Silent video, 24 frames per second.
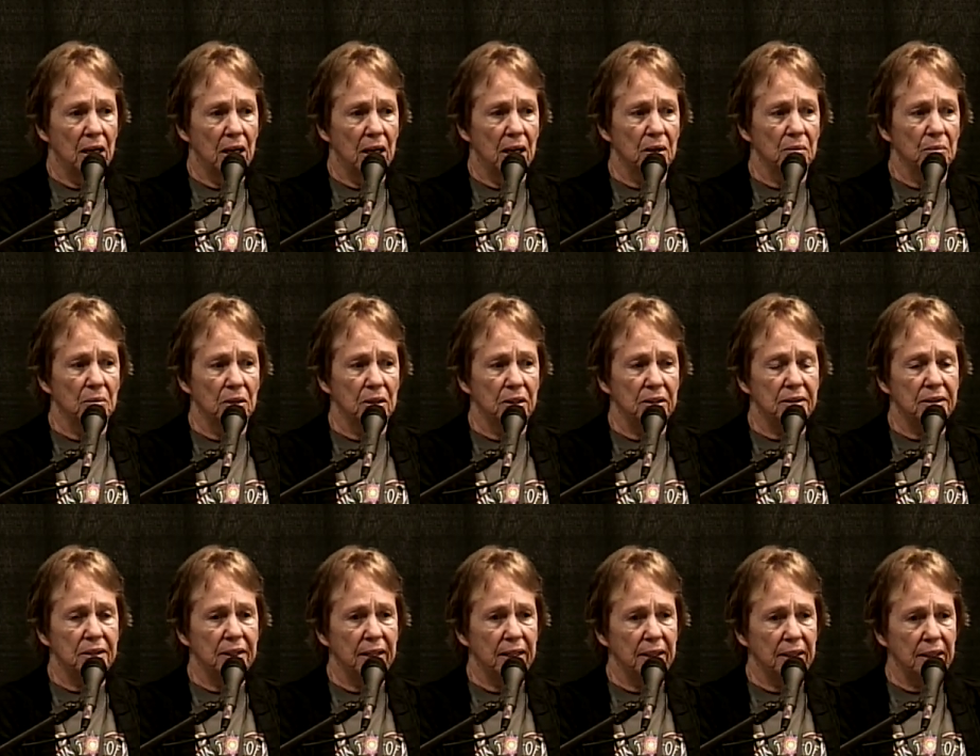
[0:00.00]
I want to
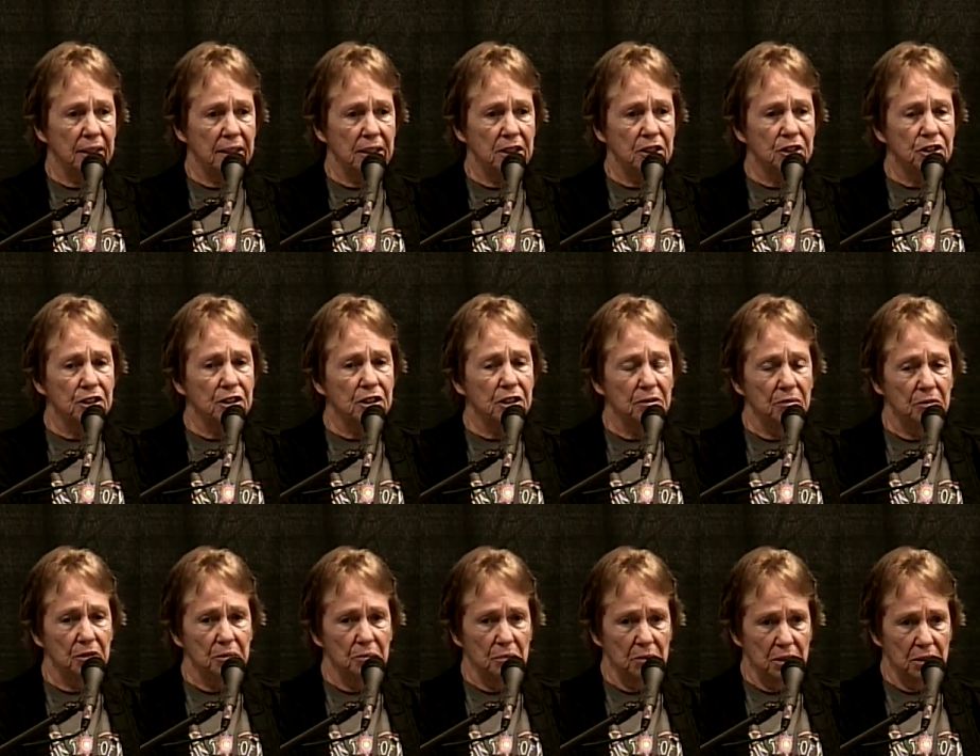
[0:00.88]
thank each and
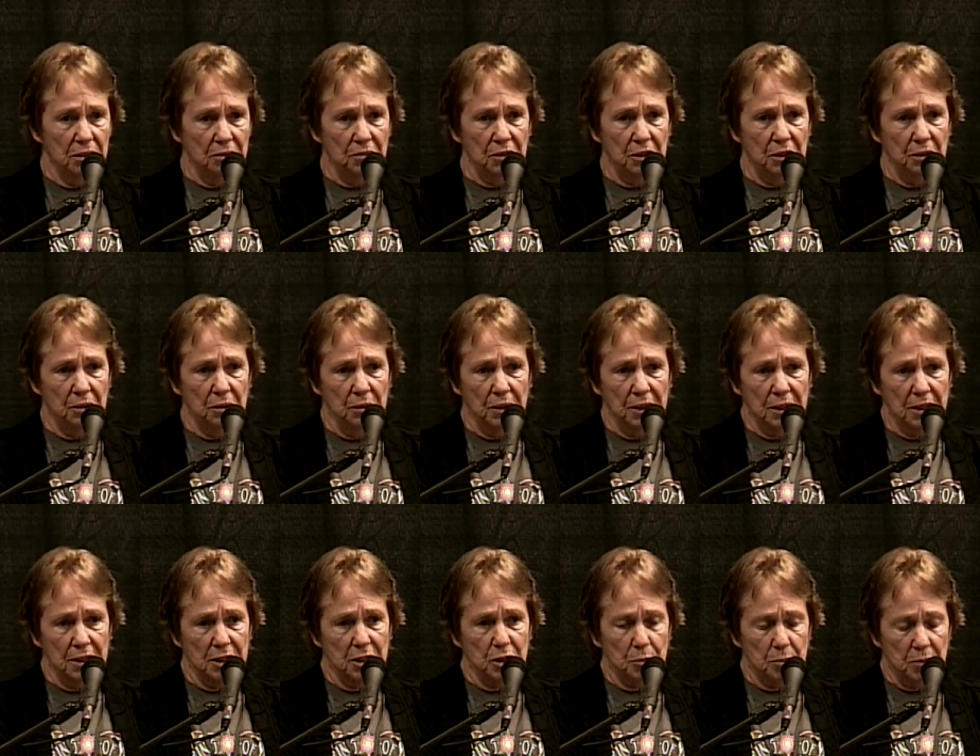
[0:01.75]
every one of you,
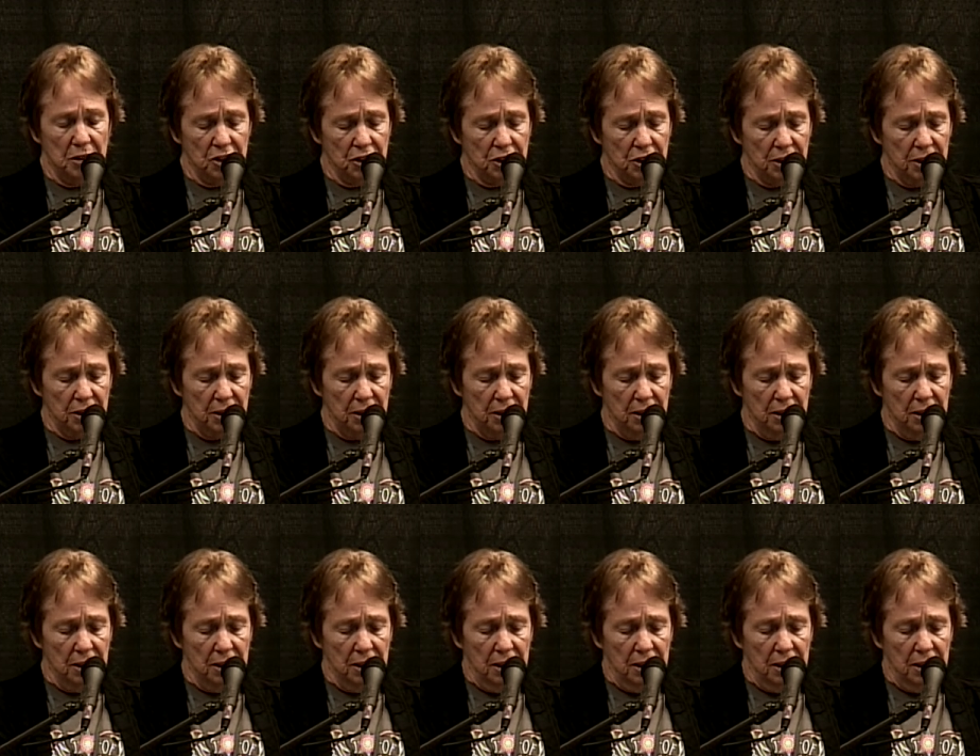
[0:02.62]
and especially